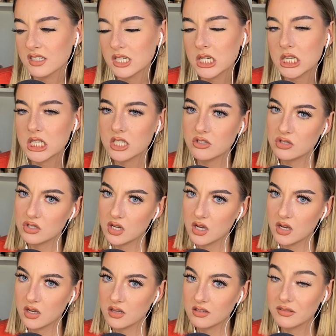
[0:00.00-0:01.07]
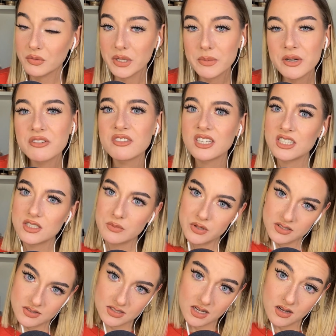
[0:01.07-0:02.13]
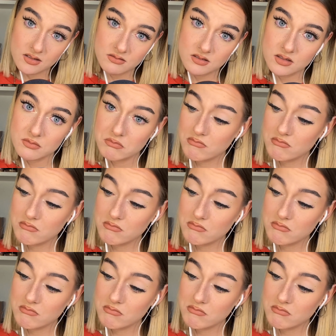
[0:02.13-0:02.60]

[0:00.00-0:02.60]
Ninja. What about Ninja Princess?